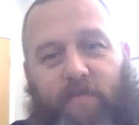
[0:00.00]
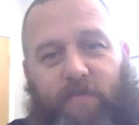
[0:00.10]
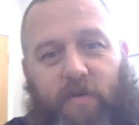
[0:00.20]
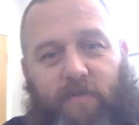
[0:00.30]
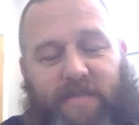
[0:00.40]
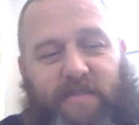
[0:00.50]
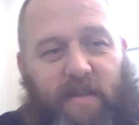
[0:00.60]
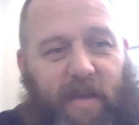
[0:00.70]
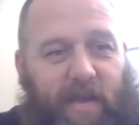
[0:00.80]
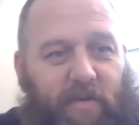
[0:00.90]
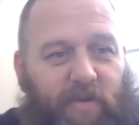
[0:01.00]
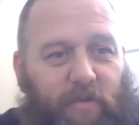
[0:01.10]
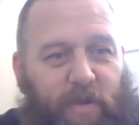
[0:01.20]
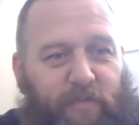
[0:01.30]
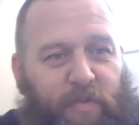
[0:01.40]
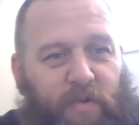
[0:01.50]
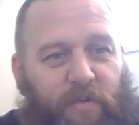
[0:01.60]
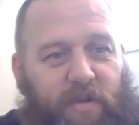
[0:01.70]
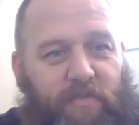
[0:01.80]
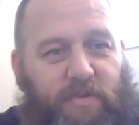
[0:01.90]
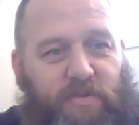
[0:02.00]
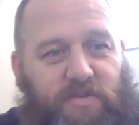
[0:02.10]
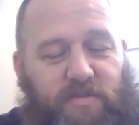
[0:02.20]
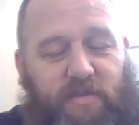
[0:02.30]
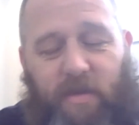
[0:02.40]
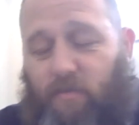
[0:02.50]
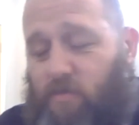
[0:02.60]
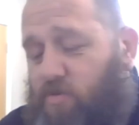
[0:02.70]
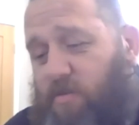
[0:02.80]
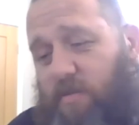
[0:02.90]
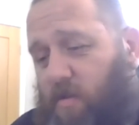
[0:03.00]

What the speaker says: for rest at night out around Liverpool, and it was just